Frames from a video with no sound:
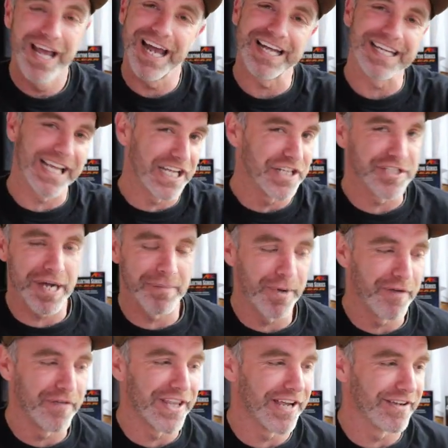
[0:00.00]
Again, jump
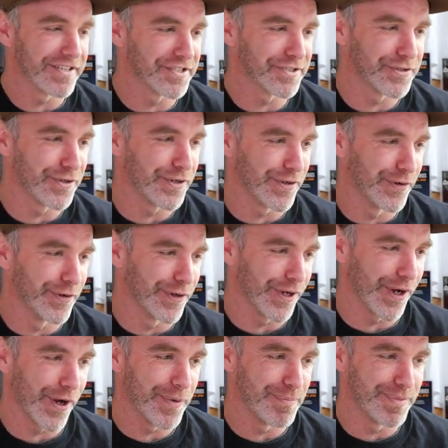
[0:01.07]
over there and listen to the
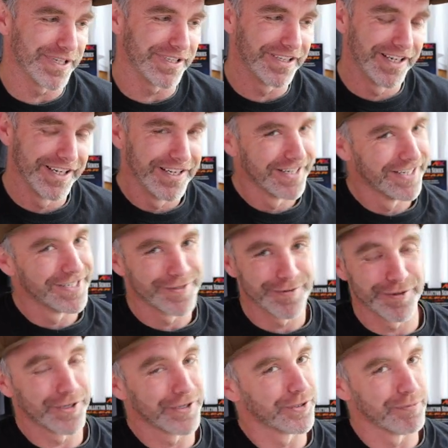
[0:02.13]
audio, but
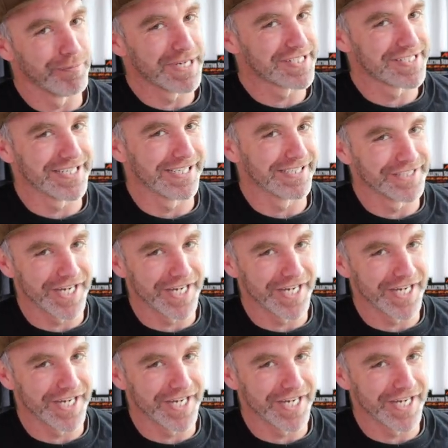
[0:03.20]
we've got a good mix here.